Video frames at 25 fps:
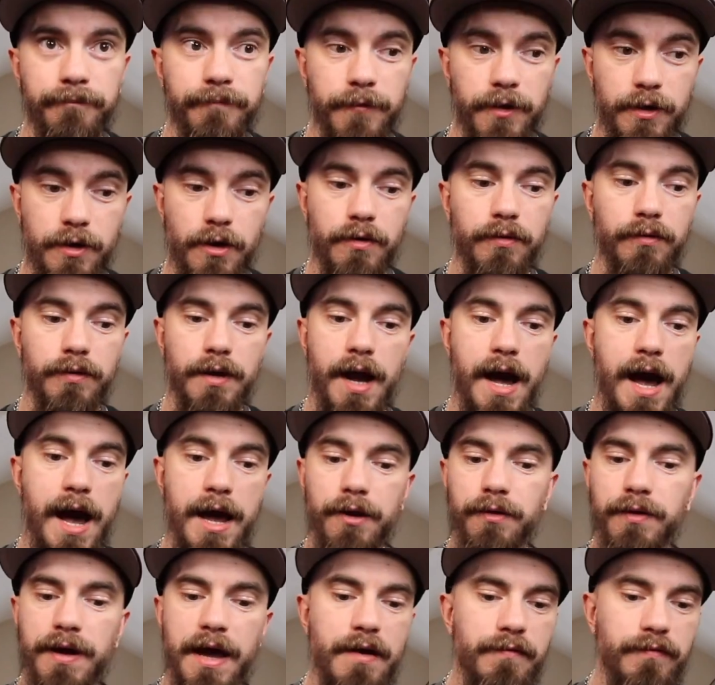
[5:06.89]
You know, I
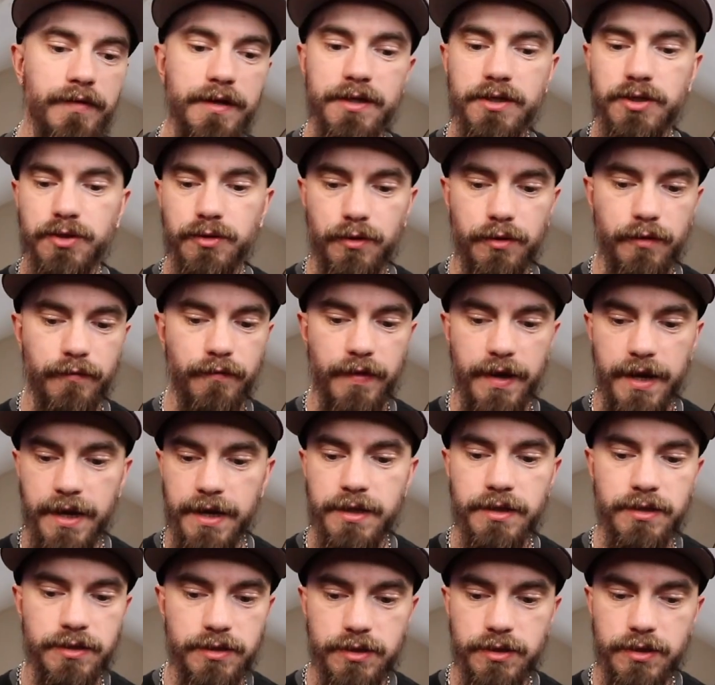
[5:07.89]
don't have any sort of
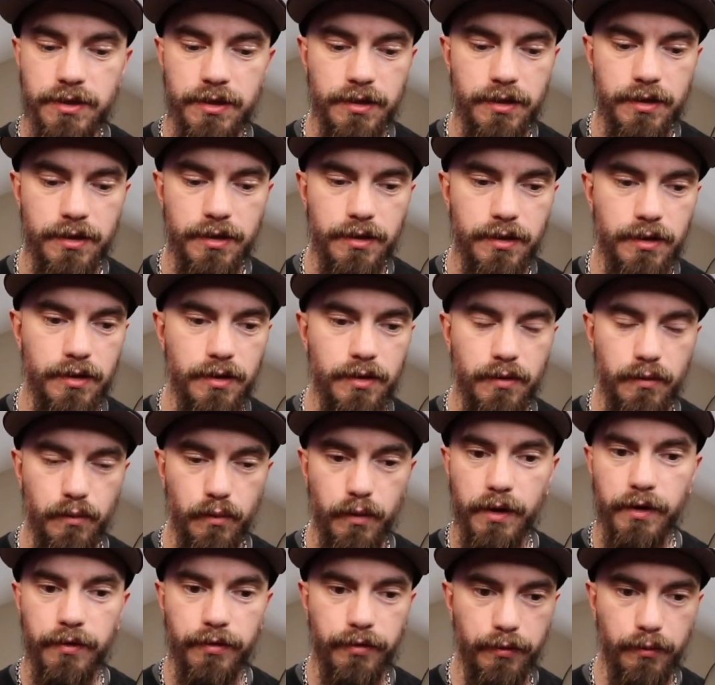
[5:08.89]
ins
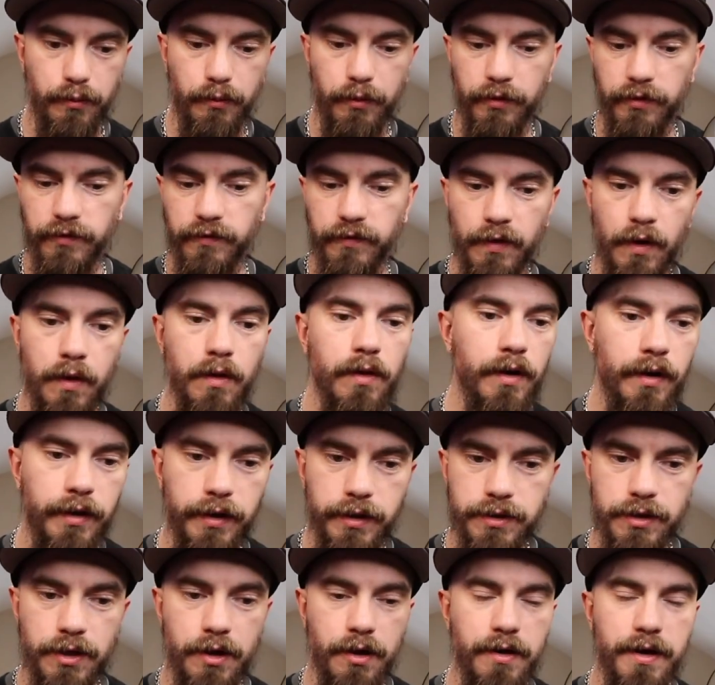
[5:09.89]
with Solar
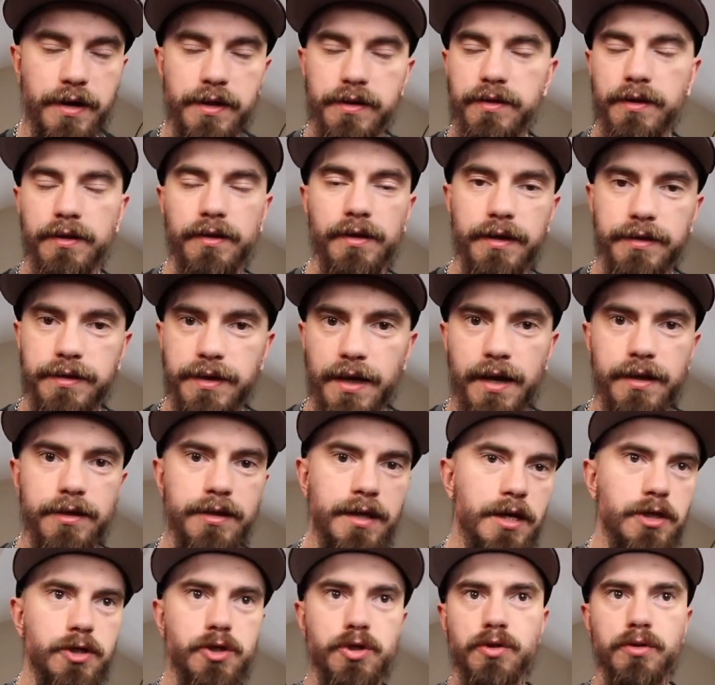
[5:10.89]
guitar or anything like that.
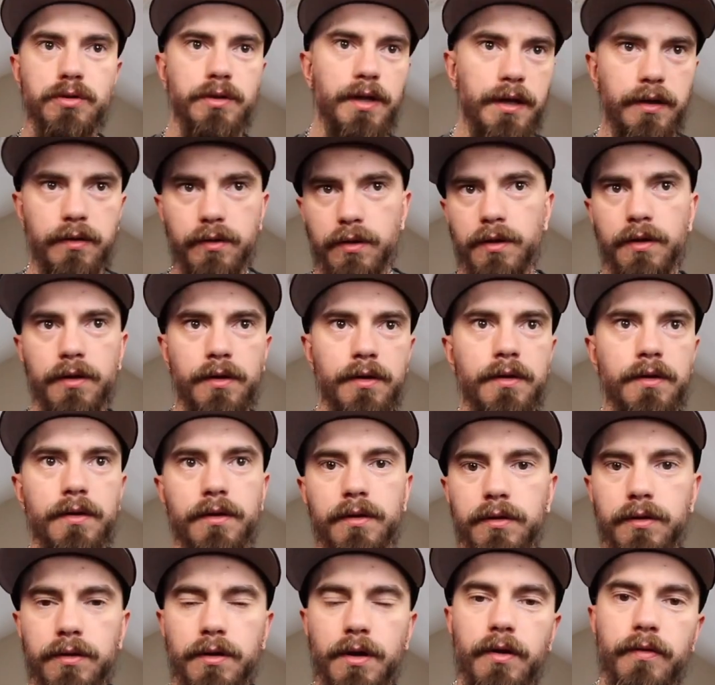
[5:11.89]
Yeah, sure, like,
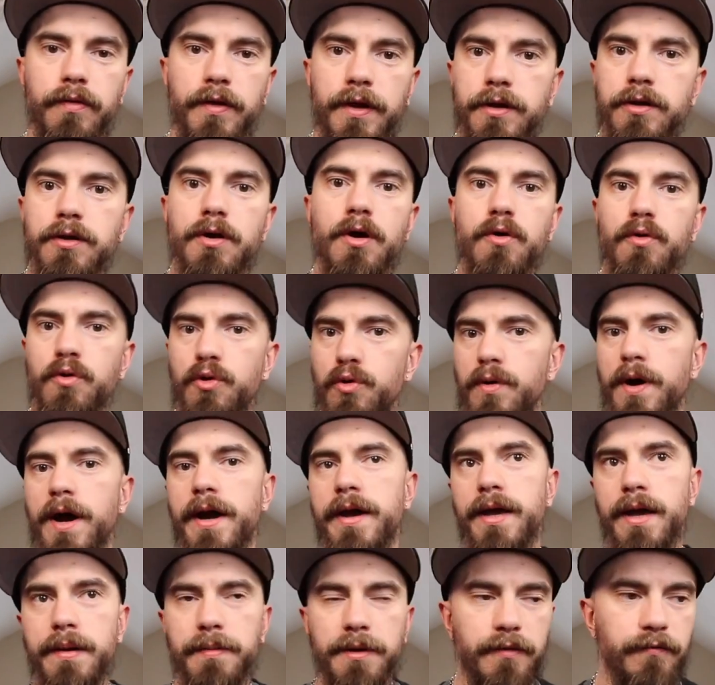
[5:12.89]
you know, they know who I
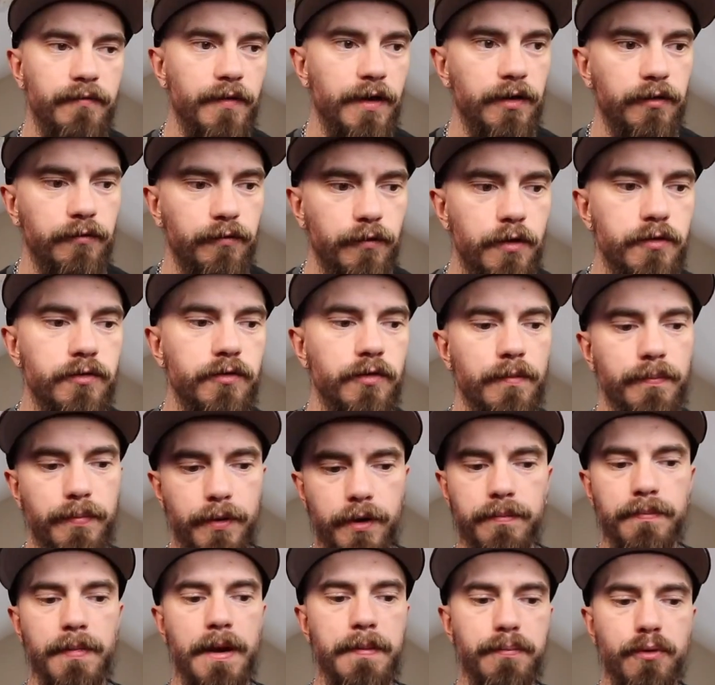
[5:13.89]
am and vice versa.
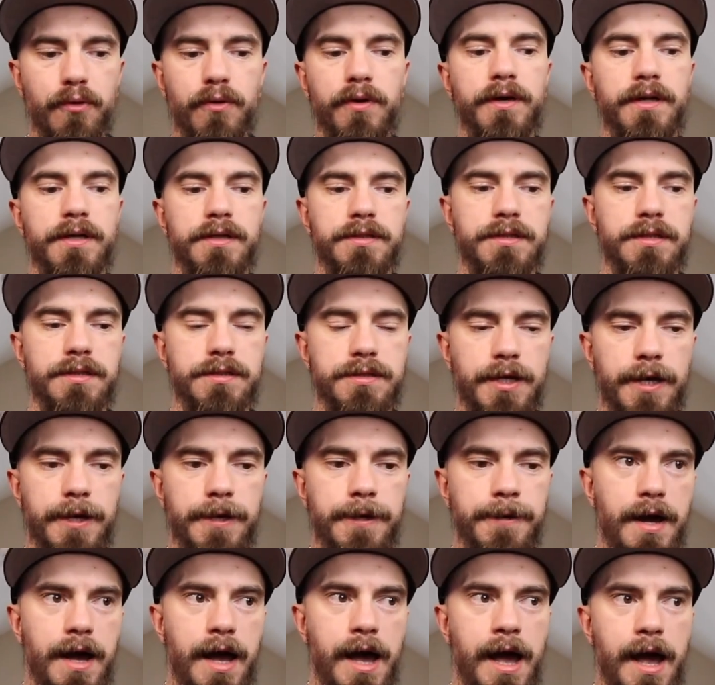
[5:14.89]
But my point is, it's
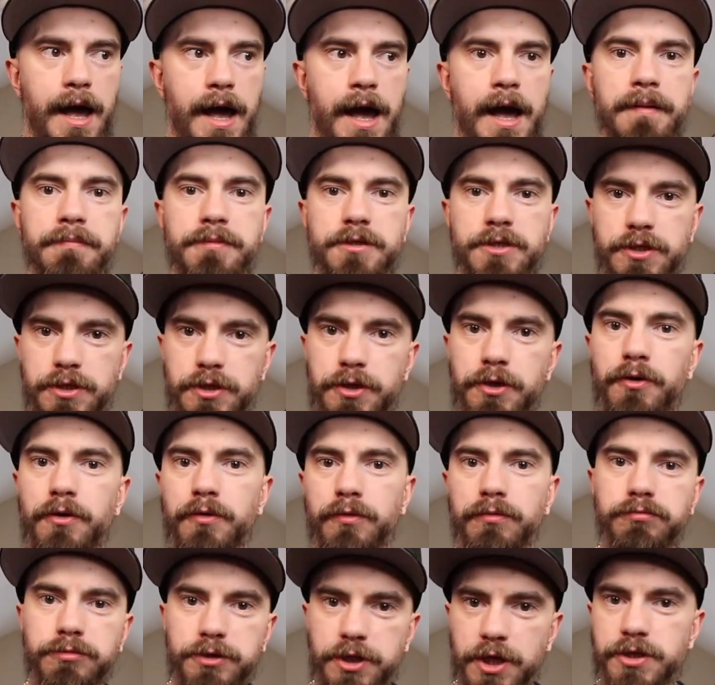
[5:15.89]
like, I'm
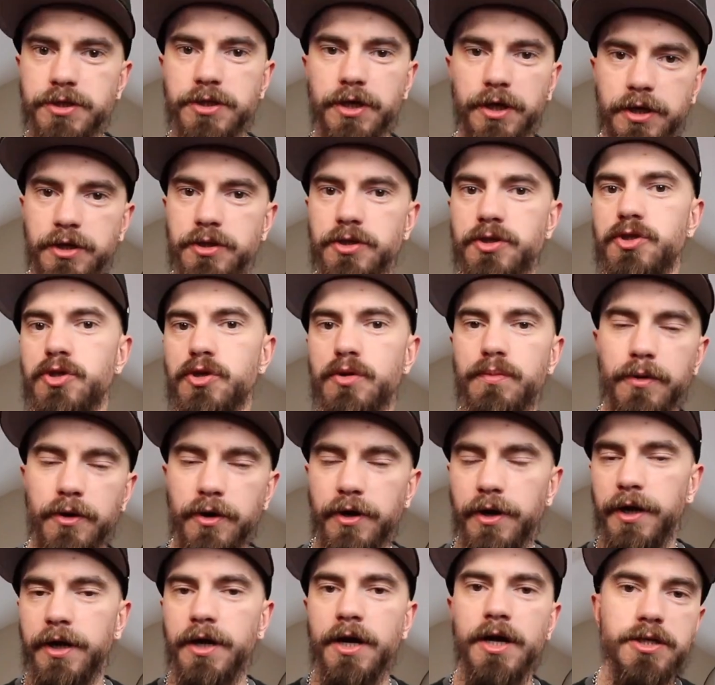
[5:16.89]
still just a consumer
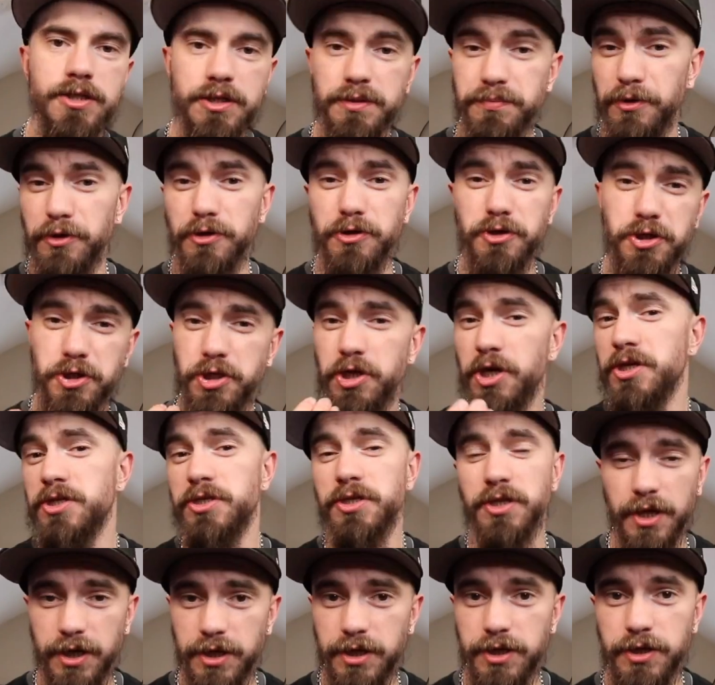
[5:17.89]
and a customer,
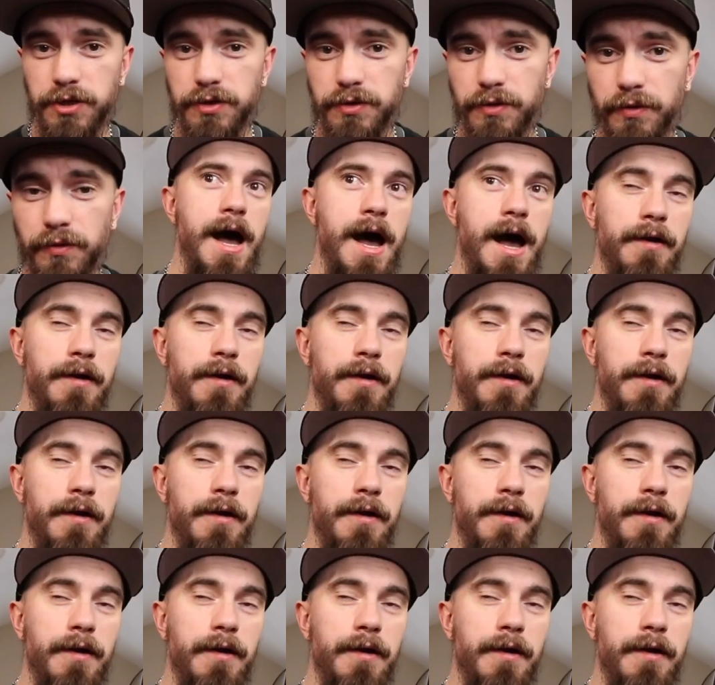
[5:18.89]
just like you.